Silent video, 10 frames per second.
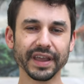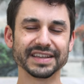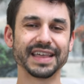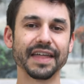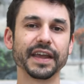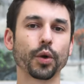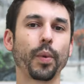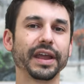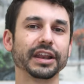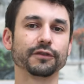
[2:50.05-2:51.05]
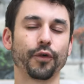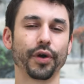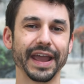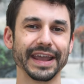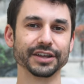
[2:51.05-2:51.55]
is that they're waiting
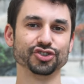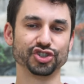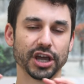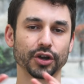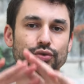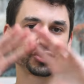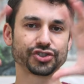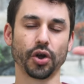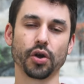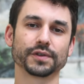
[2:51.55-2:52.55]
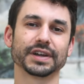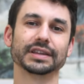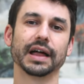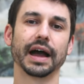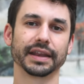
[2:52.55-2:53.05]
for a general stars
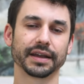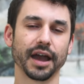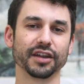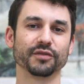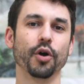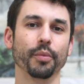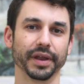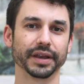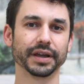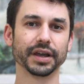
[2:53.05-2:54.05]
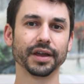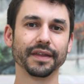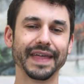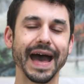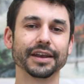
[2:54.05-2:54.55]
align kind of moment
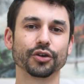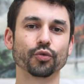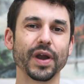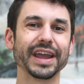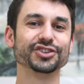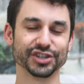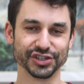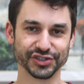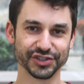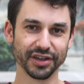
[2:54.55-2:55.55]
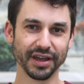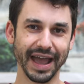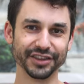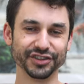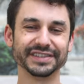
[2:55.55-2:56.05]
that ranges
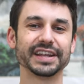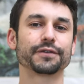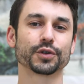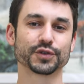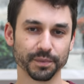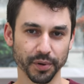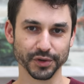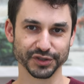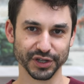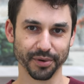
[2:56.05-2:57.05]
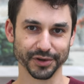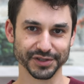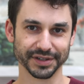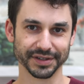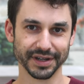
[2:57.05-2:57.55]
and differs from person to
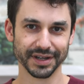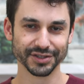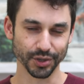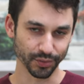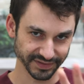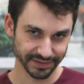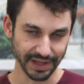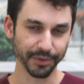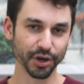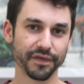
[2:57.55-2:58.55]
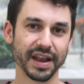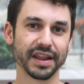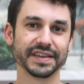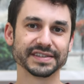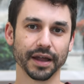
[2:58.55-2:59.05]
person. So let me know if any
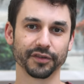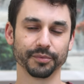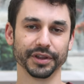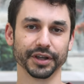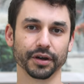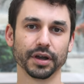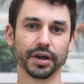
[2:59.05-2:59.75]
of these sound familiar.